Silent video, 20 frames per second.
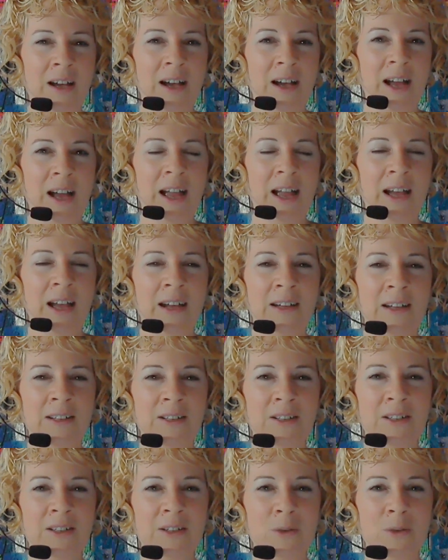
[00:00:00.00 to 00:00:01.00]

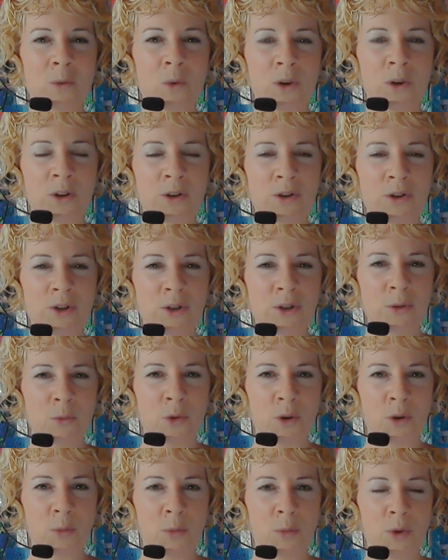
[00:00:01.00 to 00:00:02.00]
And one or two
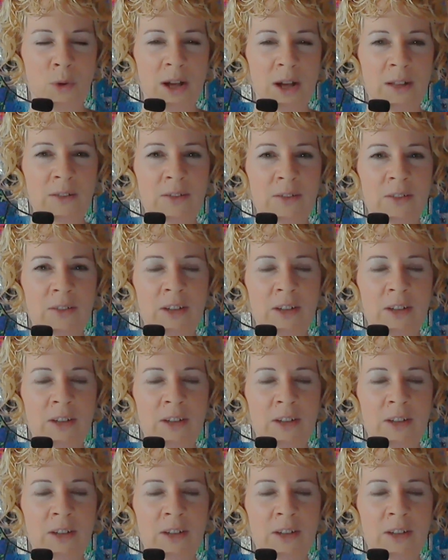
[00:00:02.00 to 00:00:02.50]
more breaths,